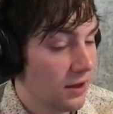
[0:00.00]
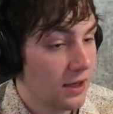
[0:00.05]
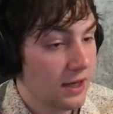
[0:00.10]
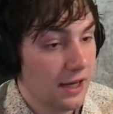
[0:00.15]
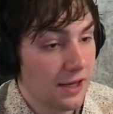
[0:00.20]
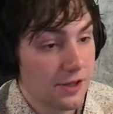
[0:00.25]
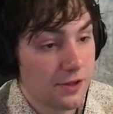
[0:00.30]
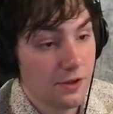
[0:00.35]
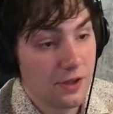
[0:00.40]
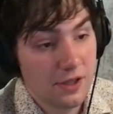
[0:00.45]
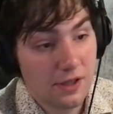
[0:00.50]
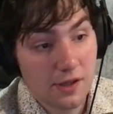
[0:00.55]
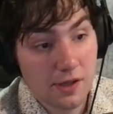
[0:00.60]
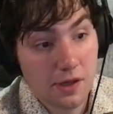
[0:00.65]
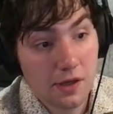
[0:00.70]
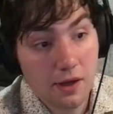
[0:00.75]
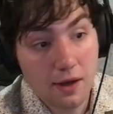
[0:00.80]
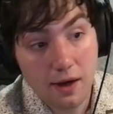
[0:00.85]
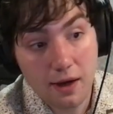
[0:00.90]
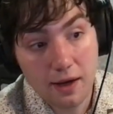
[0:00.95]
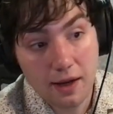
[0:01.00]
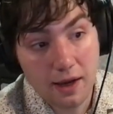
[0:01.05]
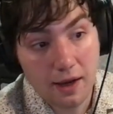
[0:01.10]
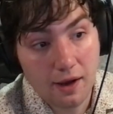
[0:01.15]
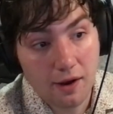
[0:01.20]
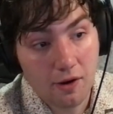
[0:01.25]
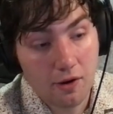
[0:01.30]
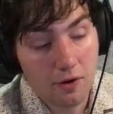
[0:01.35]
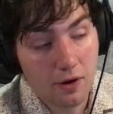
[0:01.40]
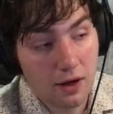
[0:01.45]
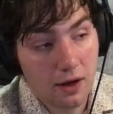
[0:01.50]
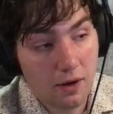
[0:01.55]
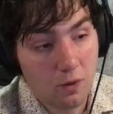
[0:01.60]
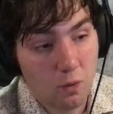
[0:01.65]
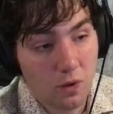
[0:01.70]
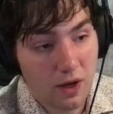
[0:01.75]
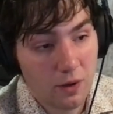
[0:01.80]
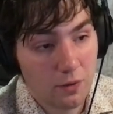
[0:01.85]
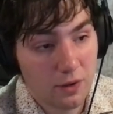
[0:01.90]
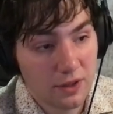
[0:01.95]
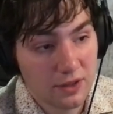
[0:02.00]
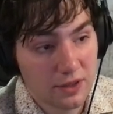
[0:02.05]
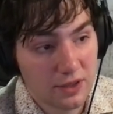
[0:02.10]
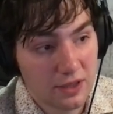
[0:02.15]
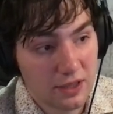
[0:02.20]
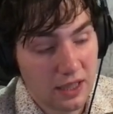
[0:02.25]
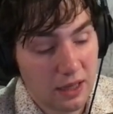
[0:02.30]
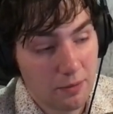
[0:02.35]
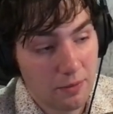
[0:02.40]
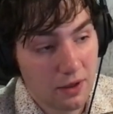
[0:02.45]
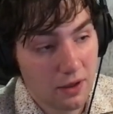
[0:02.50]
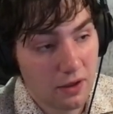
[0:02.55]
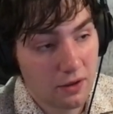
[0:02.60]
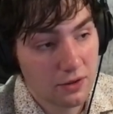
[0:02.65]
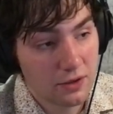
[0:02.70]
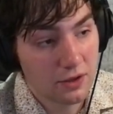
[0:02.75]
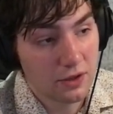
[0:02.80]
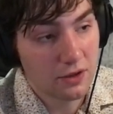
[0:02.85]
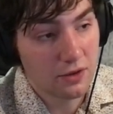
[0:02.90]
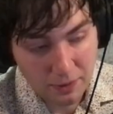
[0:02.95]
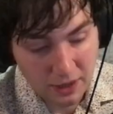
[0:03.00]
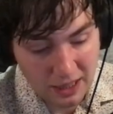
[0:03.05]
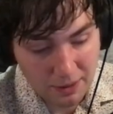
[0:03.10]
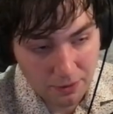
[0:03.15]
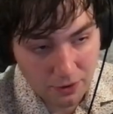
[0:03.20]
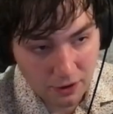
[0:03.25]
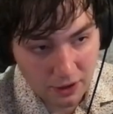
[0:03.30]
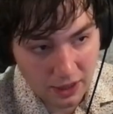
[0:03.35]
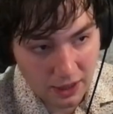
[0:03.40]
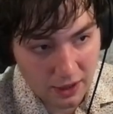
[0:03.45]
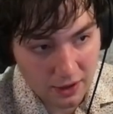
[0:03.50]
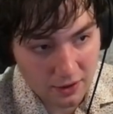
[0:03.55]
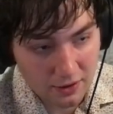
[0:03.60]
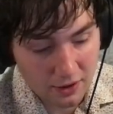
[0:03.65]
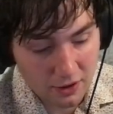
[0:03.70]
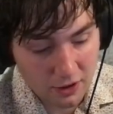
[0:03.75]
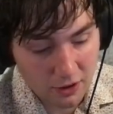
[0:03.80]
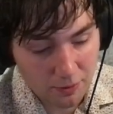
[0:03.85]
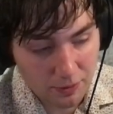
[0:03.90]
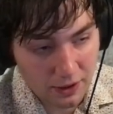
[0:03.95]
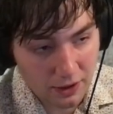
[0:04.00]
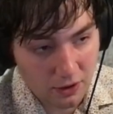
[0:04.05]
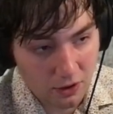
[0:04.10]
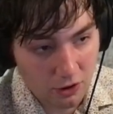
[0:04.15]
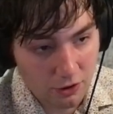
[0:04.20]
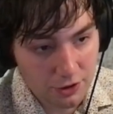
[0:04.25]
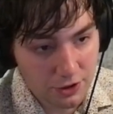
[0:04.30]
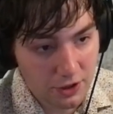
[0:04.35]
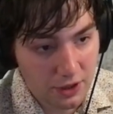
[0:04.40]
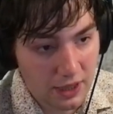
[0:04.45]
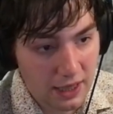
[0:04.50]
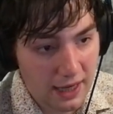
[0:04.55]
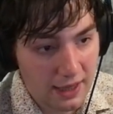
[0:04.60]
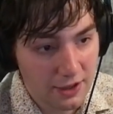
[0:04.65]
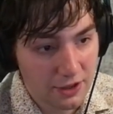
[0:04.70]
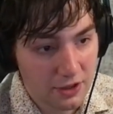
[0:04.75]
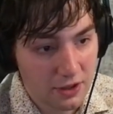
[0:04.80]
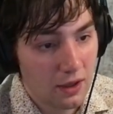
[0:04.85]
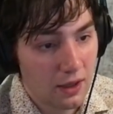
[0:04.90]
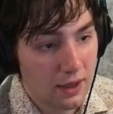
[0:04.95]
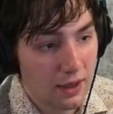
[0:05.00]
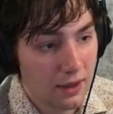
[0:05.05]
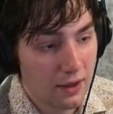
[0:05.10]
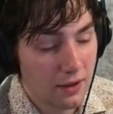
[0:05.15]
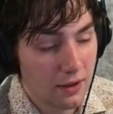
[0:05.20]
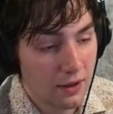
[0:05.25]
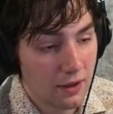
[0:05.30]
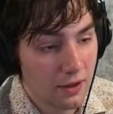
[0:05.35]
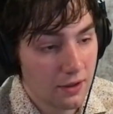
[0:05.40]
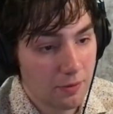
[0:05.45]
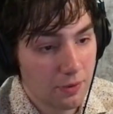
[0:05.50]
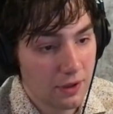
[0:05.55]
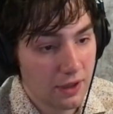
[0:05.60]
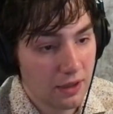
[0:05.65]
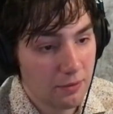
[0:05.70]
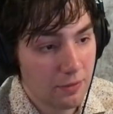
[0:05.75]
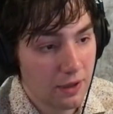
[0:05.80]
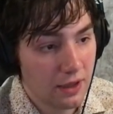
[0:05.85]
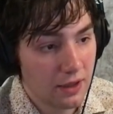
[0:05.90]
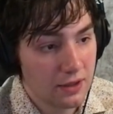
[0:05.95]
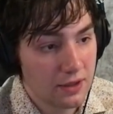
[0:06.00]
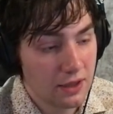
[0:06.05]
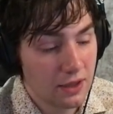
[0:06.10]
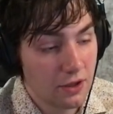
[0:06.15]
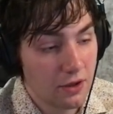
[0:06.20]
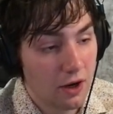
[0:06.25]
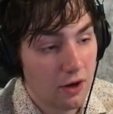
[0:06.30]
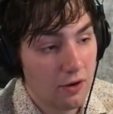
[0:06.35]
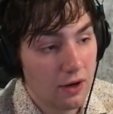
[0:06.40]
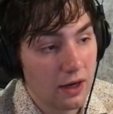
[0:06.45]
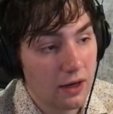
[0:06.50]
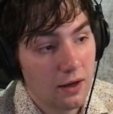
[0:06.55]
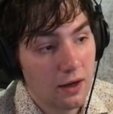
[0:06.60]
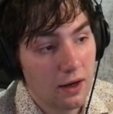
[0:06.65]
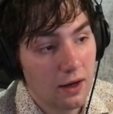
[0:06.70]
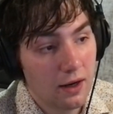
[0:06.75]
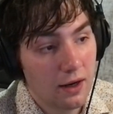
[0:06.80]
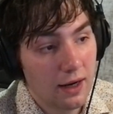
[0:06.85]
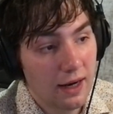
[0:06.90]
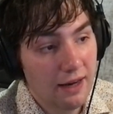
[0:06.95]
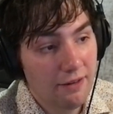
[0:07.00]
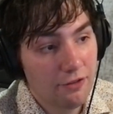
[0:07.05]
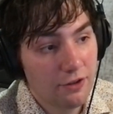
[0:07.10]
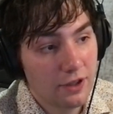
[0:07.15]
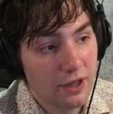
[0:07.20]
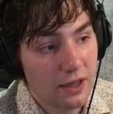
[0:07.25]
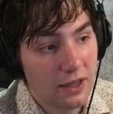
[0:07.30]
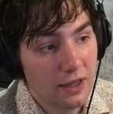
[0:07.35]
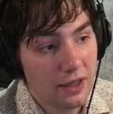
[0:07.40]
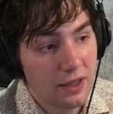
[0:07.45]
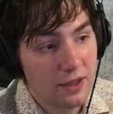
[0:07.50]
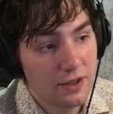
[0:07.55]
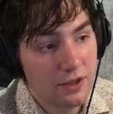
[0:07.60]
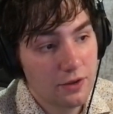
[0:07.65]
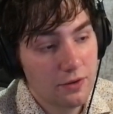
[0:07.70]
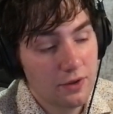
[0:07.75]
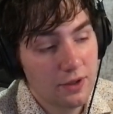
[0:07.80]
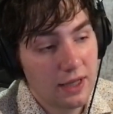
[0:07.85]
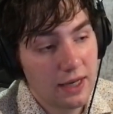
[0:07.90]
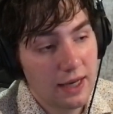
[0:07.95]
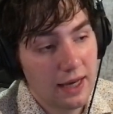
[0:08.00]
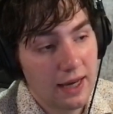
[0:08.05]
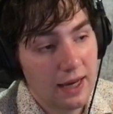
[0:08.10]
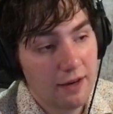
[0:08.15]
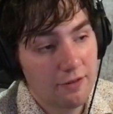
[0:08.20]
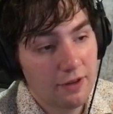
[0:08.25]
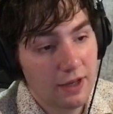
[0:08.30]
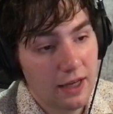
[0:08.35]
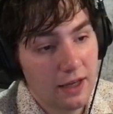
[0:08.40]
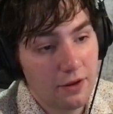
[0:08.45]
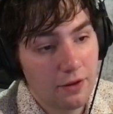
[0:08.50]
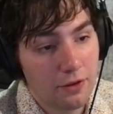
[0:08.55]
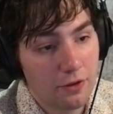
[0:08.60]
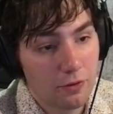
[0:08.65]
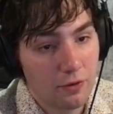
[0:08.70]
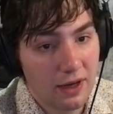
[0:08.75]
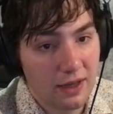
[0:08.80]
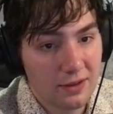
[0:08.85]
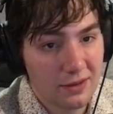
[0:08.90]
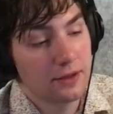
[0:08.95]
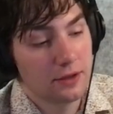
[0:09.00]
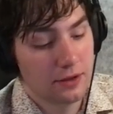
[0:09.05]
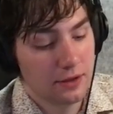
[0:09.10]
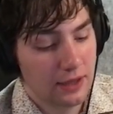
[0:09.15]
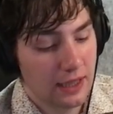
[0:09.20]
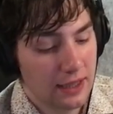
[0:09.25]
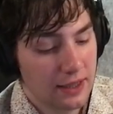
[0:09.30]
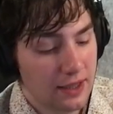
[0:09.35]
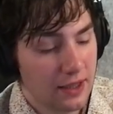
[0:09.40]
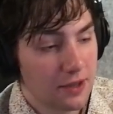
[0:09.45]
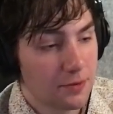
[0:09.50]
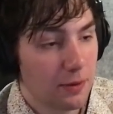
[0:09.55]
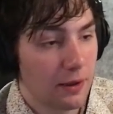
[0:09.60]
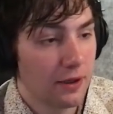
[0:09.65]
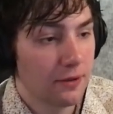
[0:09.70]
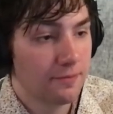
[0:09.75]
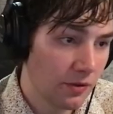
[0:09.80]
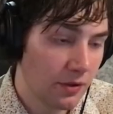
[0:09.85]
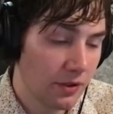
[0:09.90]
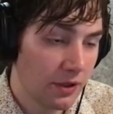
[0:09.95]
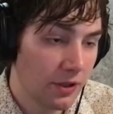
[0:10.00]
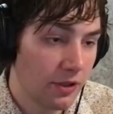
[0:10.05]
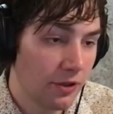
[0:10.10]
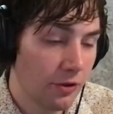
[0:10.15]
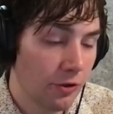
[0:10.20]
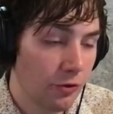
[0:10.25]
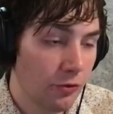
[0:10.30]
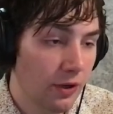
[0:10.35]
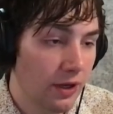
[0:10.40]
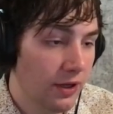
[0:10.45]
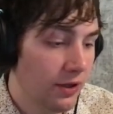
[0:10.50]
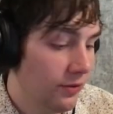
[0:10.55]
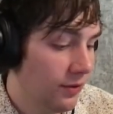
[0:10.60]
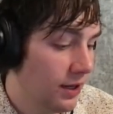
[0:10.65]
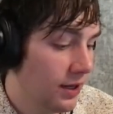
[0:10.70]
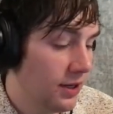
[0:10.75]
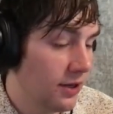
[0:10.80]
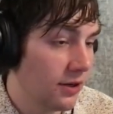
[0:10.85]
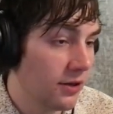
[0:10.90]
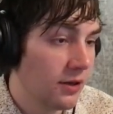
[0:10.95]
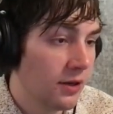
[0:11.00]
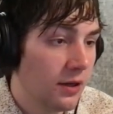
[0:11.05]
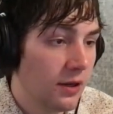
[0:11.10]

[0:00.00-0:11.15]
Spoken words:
Okay, so this is not how white wants this game to go. So keep their king a little bit closer to the action, and this play may continue. All right, after king to e2, they have a threat. Knight takes pawn. They're threatening right here.